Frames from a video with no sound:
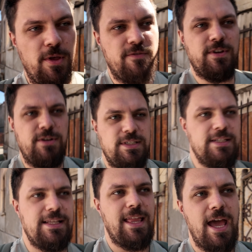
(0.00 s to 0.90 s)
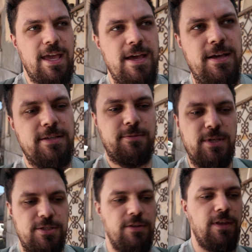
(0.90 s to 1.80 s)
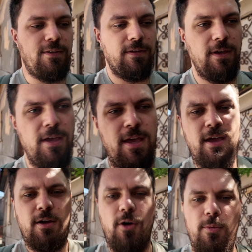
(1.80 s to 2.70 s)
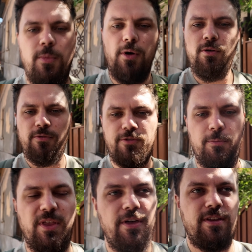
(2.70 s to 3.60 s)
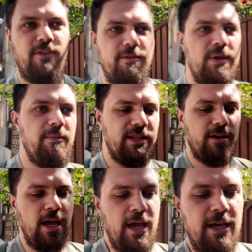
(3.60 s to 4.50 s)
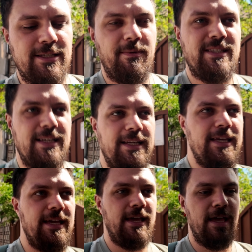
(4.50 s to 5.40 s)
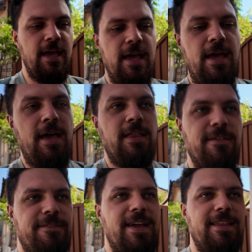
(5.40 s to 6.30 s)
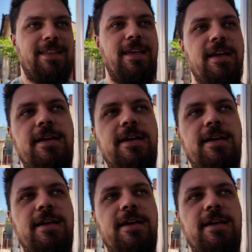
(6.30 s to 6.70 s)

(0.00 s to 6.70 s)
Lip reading: one of the reasons that I switched to this combo from the 35mm is basically the fact that